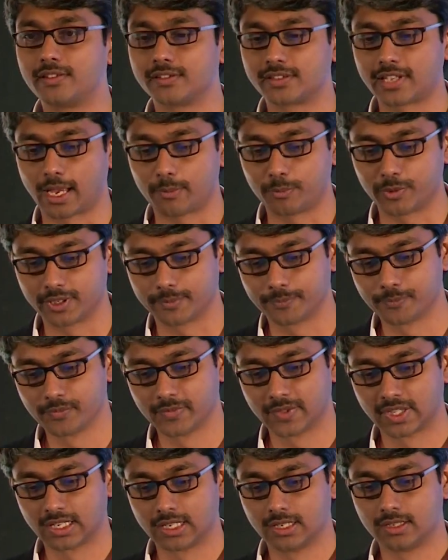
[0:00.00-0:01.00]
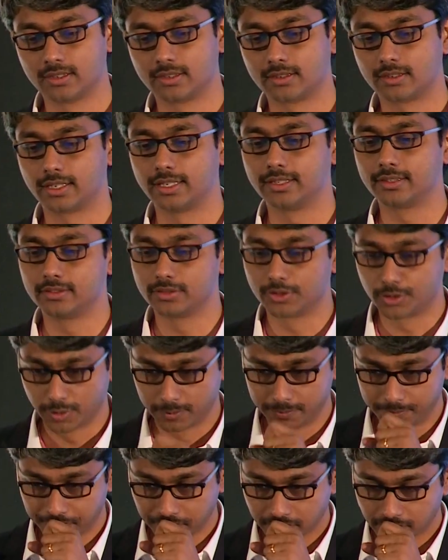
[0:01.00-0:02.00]
this happen, right?
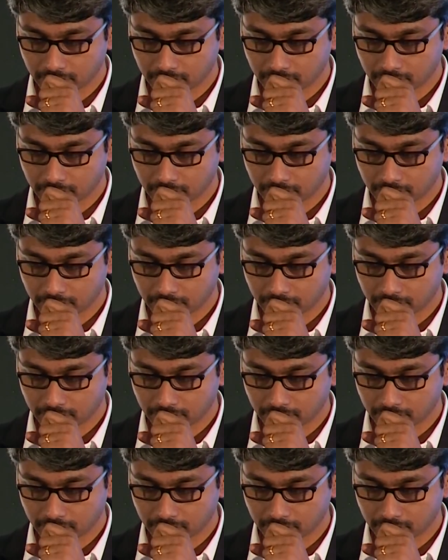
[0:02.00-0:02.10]
So